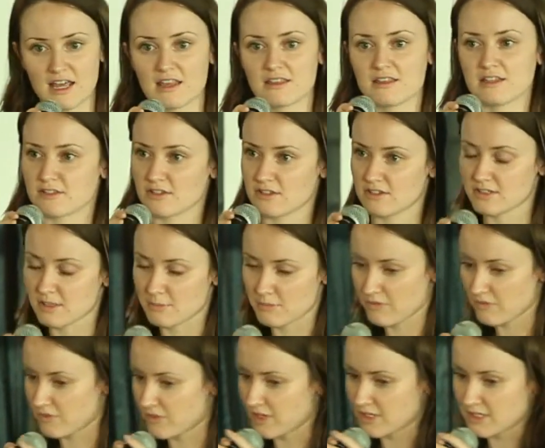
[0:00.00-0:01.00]
These are some
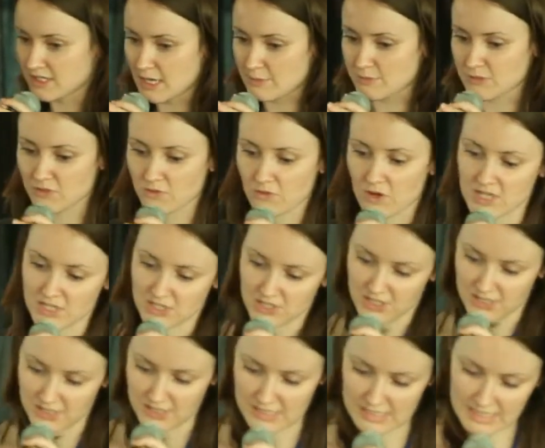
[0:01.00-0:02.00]
of the types of
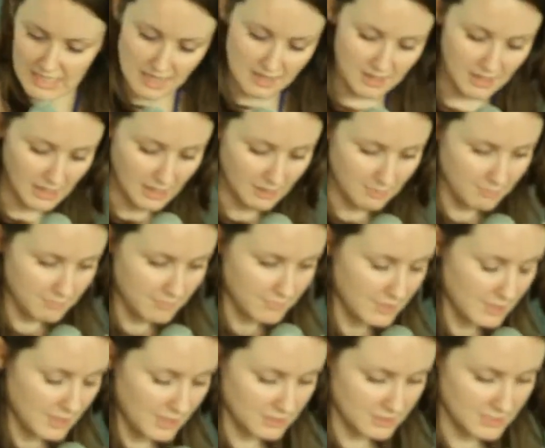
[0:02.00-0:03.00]
questions that
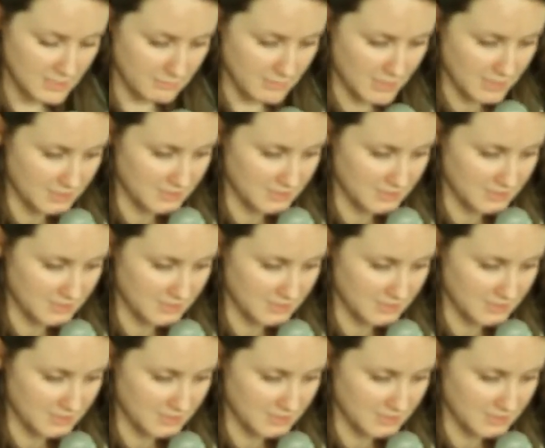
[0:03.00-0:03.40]
our teams